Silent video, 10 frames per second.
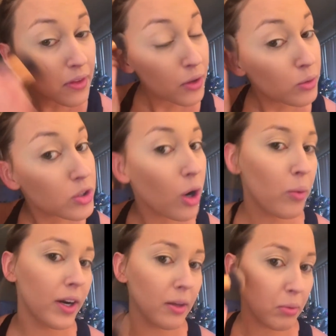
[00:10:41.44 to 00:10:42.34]
You don't
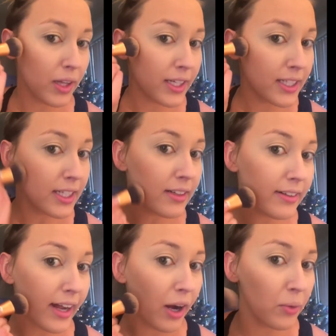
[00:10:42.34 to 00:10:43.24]
wanna blend it
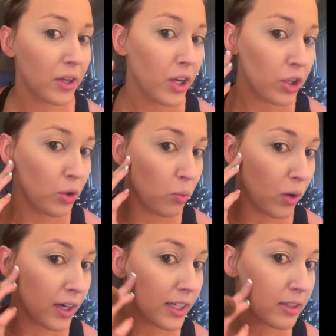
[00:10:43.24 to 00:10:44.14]
down. You
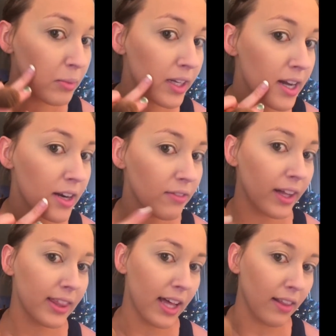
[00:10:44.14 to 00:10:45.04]
want it to make kind of
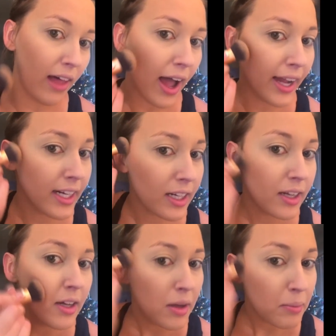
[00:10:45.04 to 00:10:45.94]
like that line,
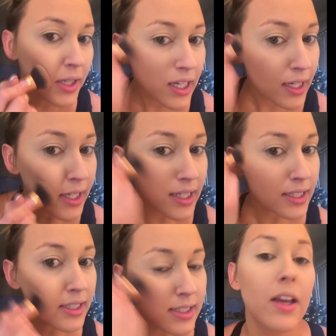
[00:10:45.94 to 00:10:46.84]

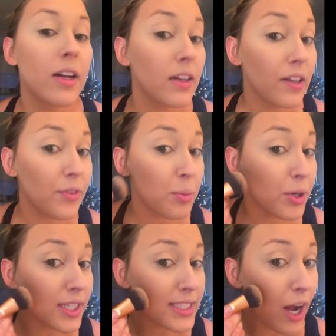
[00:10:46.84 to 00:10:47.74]
because if you
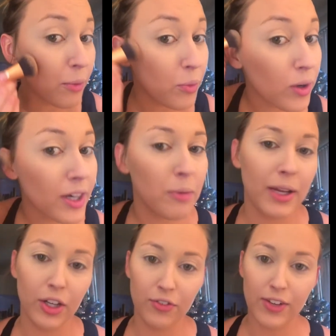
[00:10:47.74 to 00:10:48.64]
put it down more, it'll
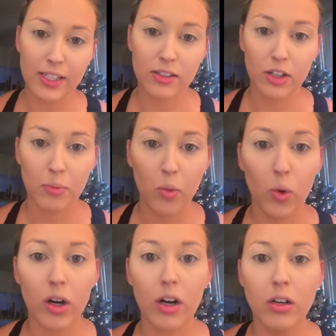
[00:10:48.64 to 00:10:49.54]
make your face look
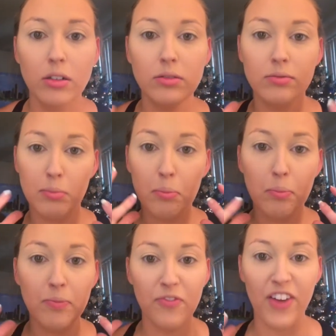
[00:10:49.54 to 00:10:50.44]
more
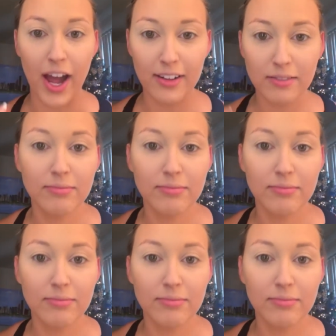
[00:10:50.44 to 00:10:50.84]
fat,